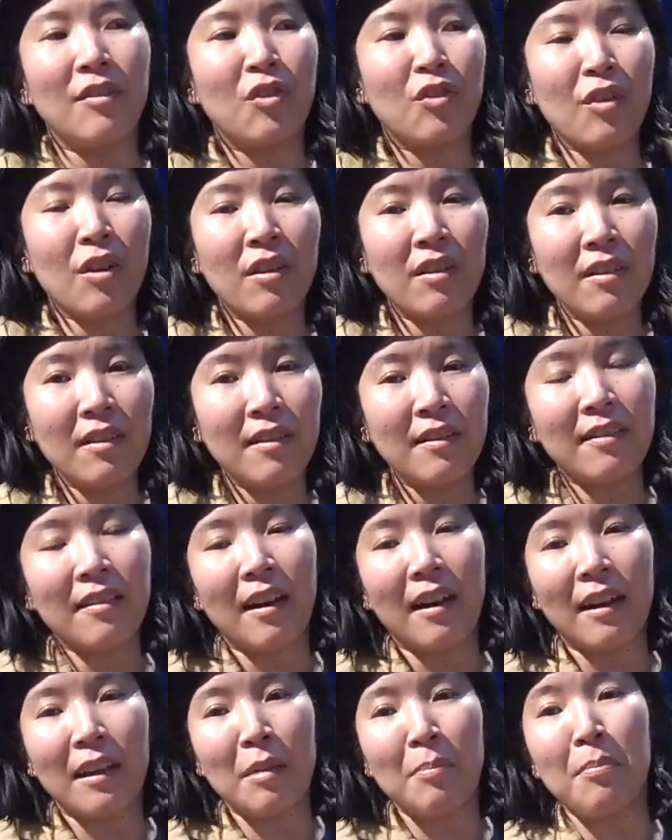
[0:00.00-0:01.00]
journalists
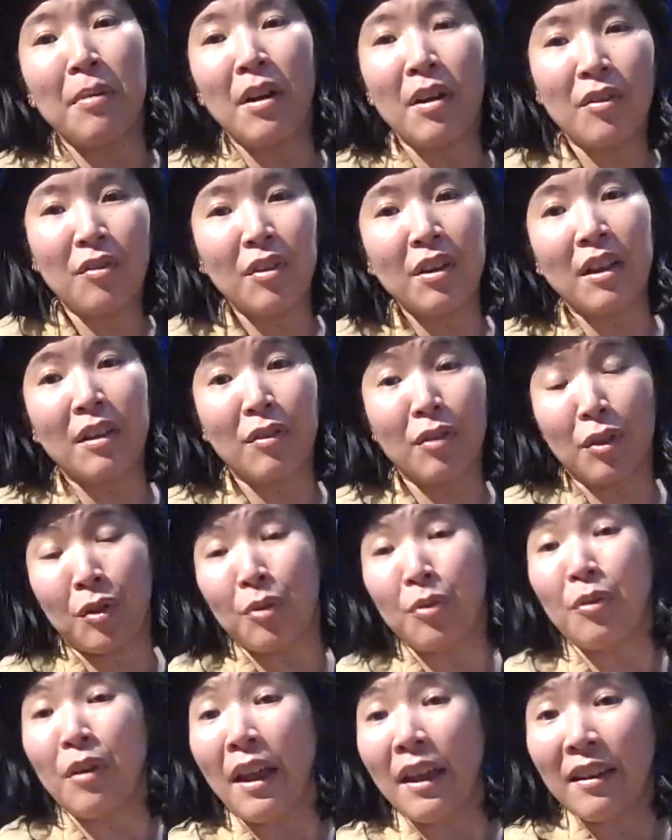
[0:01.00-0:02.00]
are emerging as
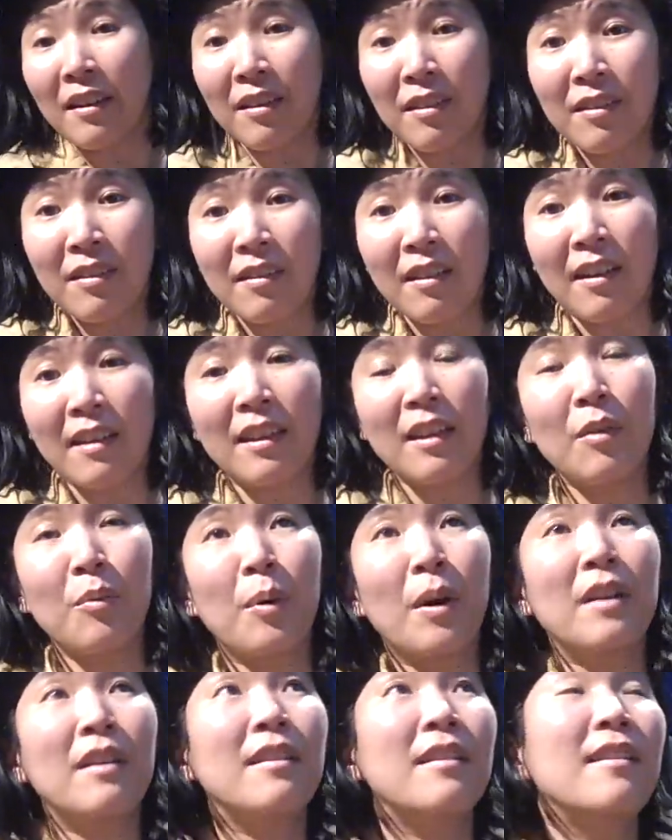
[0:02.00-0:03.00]
curators. I think
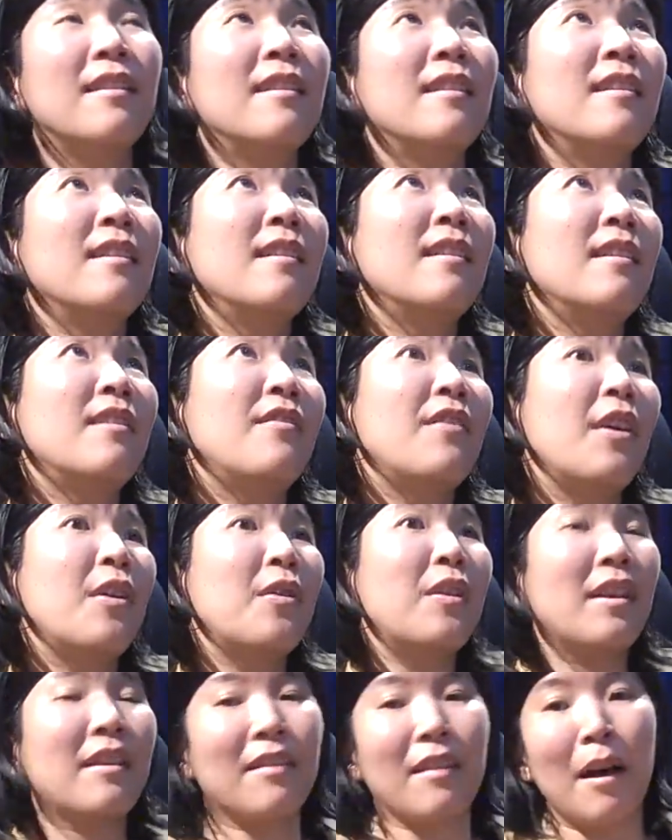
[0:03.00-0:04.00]
one very
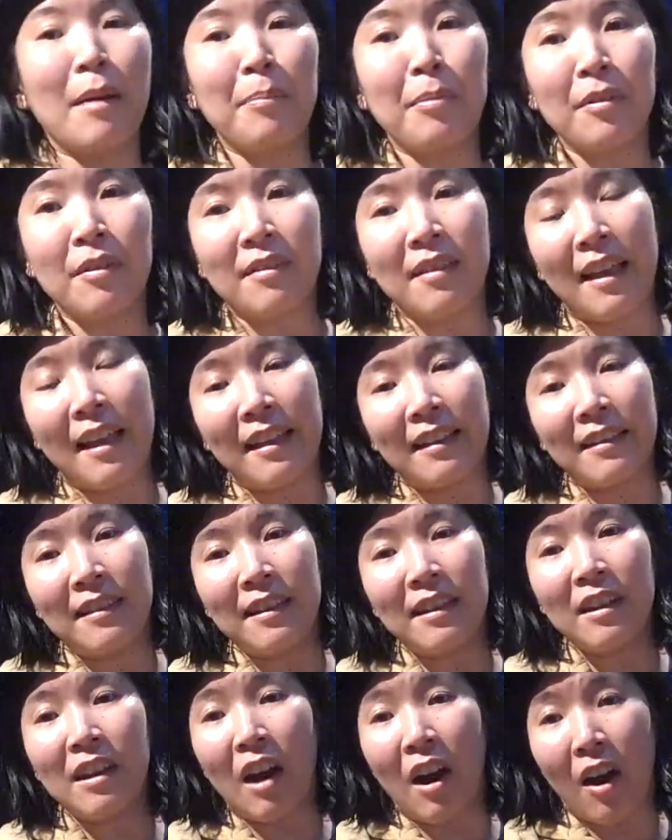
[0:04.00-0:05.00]
good example is
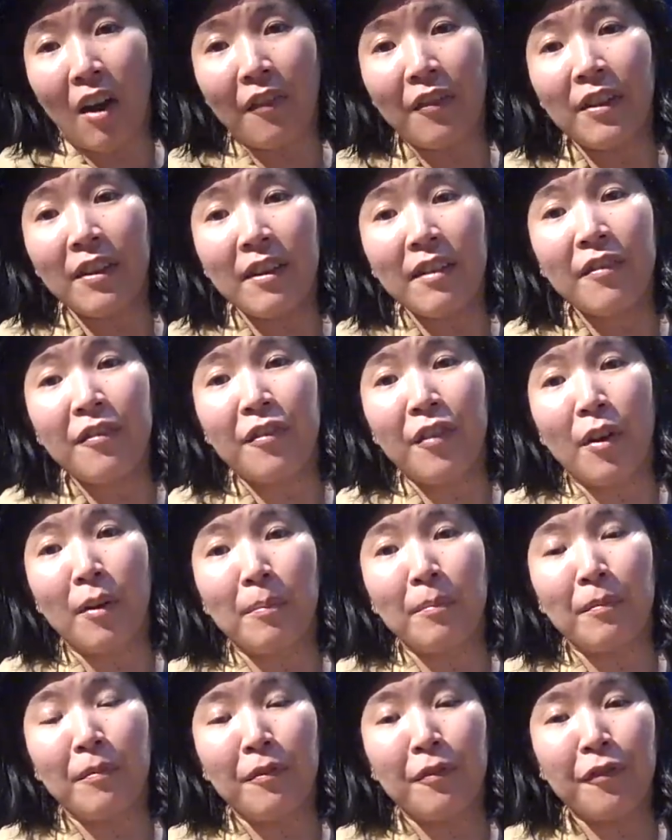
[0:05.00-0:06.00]
Andy Carvin
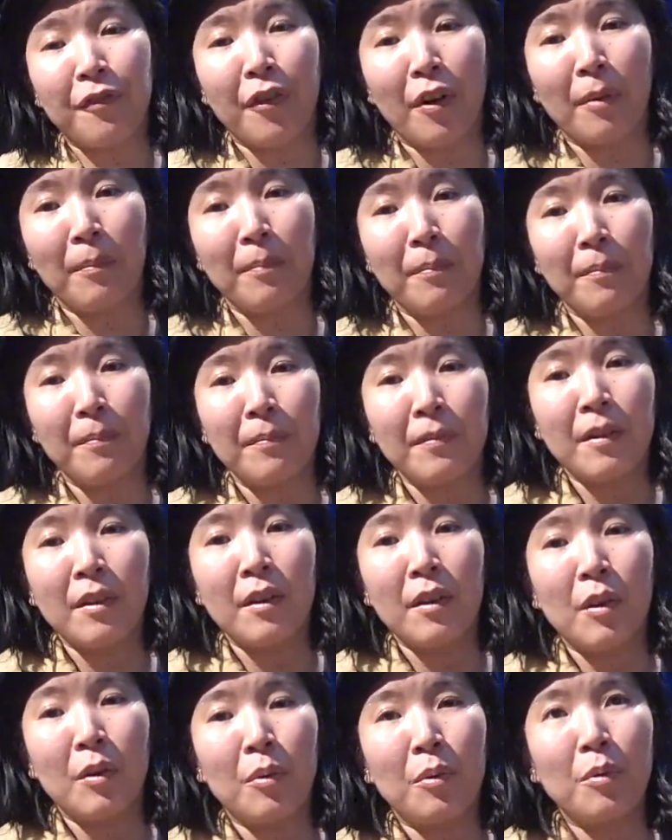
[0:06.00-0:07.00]
from
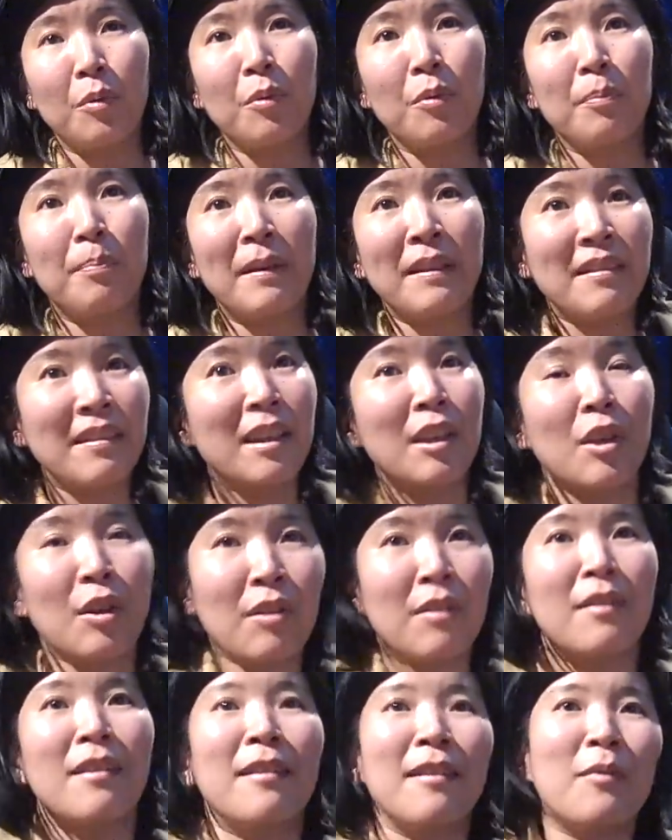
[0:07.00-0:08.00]
who basically
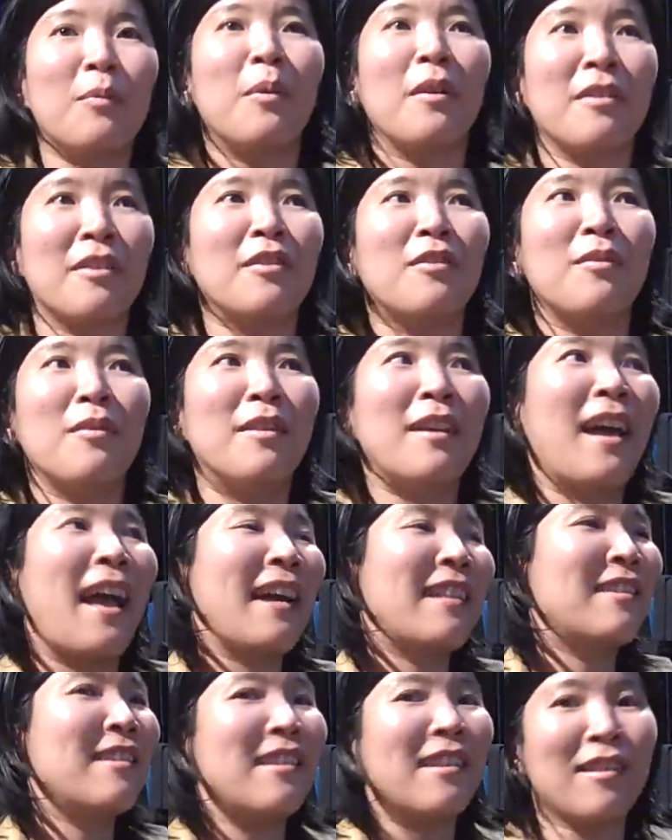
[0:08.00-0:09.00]

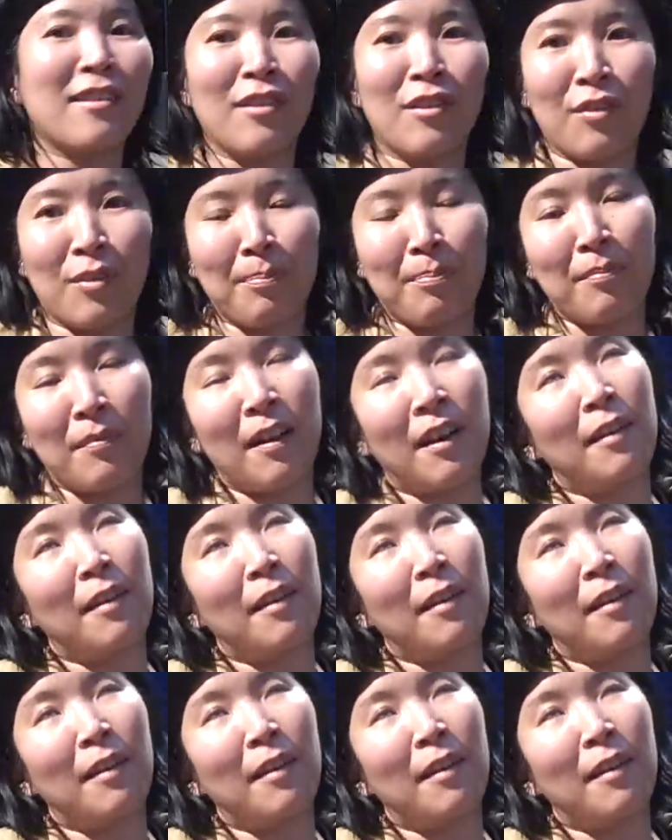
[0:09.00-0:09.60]
acted as